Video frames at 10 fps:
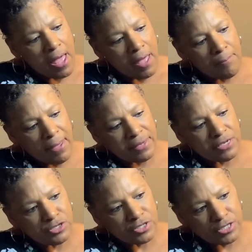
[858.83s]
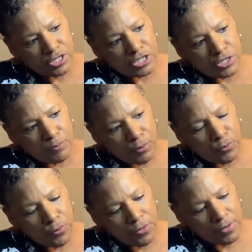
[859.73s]
and made it just as smooth
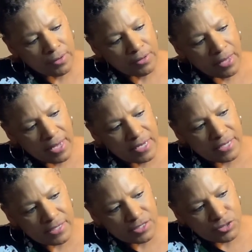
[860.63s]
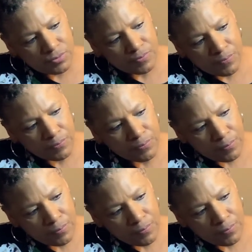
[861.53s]
as